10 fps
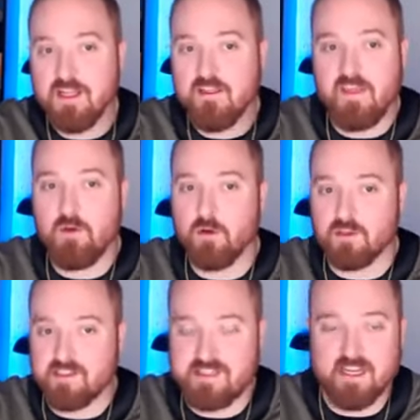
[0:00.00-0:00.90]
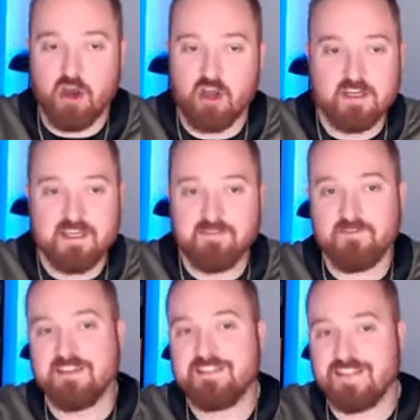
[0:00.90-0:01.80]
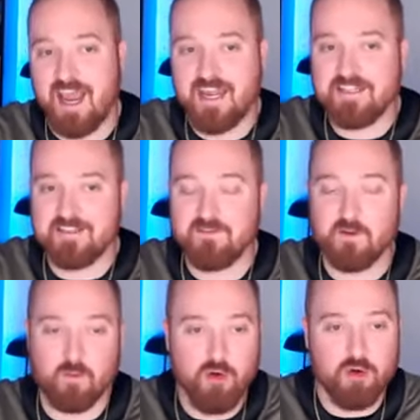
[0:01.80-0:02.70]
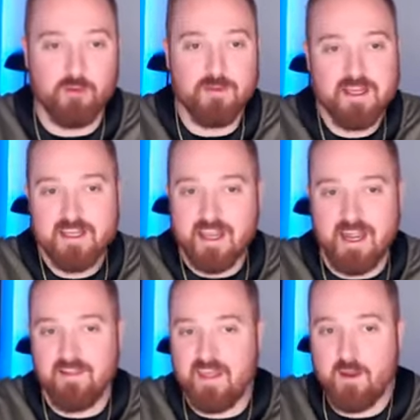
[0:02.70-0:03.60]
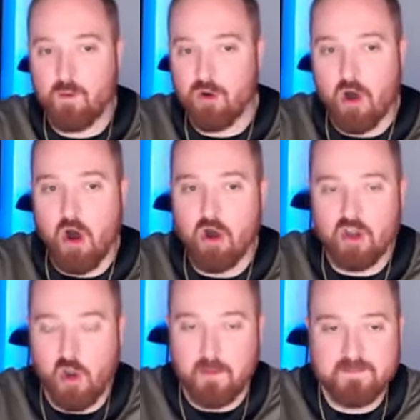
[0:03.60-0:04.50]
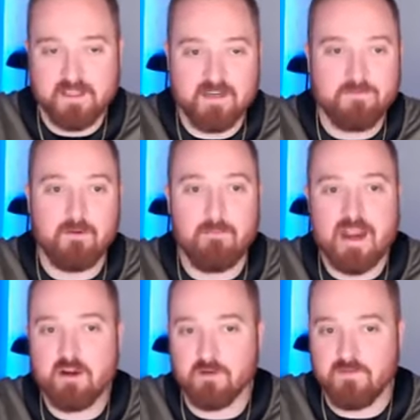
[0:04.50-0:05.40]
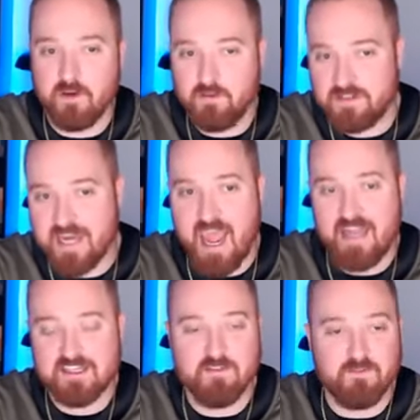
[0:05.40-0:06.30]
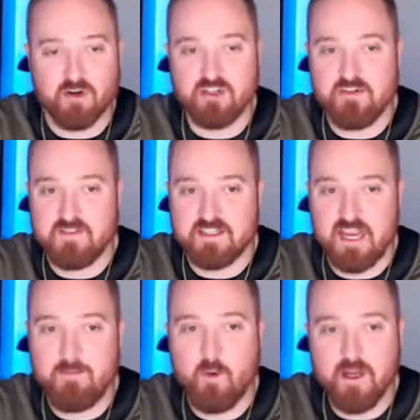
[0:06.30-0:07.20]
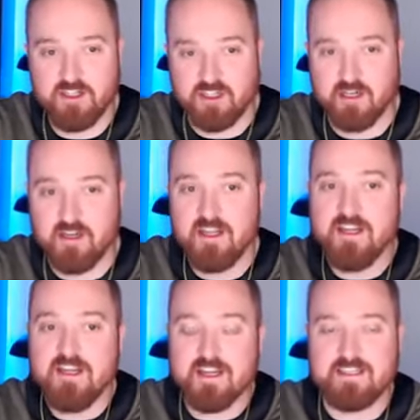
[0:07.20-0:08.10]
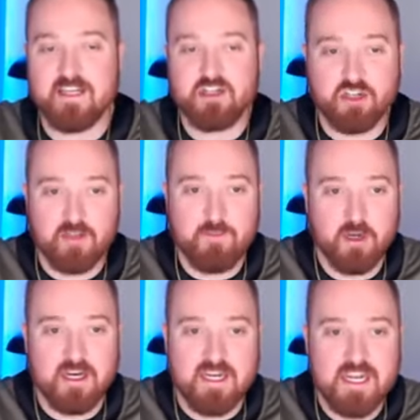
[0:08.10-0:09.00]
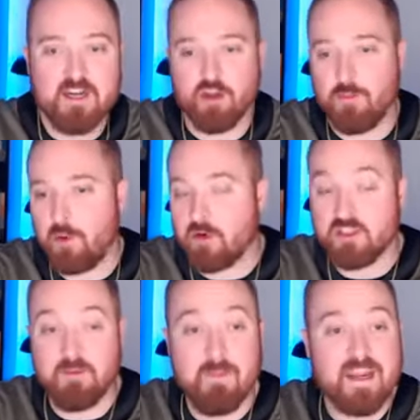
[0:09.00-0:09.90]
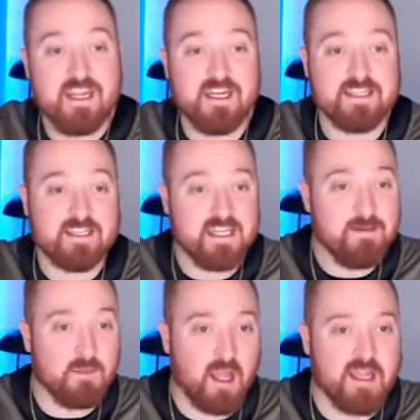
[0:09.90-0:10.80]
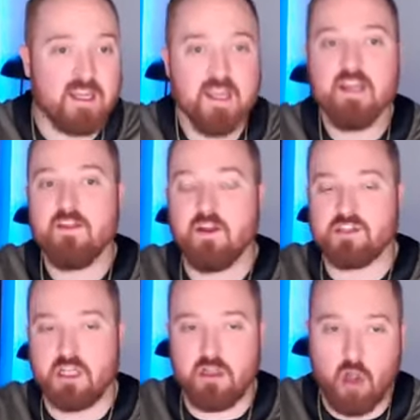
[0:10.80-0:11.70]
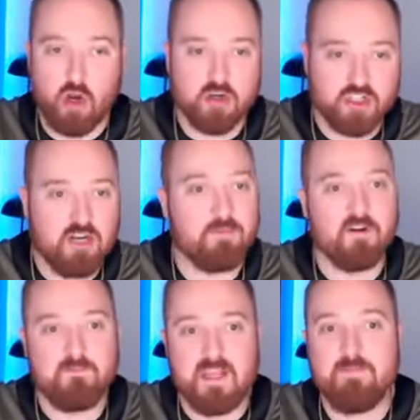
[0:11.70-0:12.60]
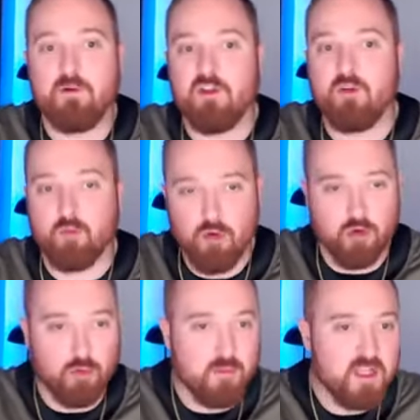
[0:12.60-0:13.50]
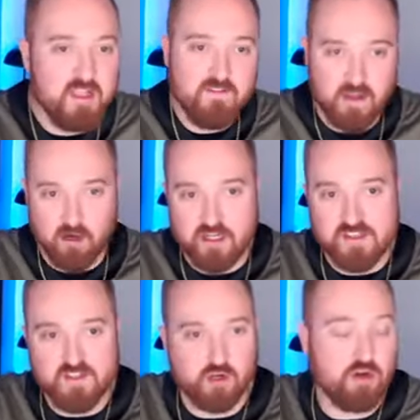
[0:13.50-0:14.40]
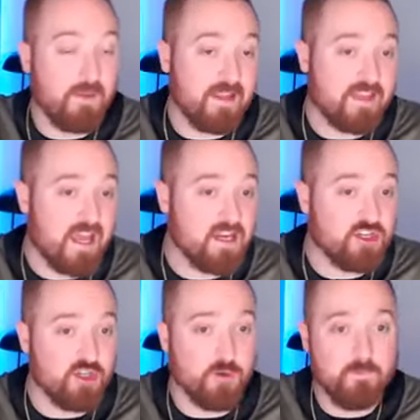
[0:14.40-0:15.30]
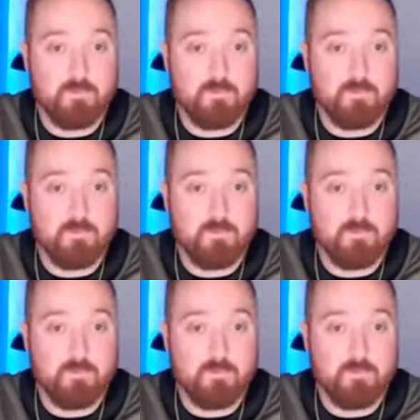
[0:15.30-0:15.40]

They will sit on different sides of the room and they will all go up to different microphones to ask a version of the same question, essentially putting heat on the person, making it seem like there's a large number of people in the room that are concerned about that issue.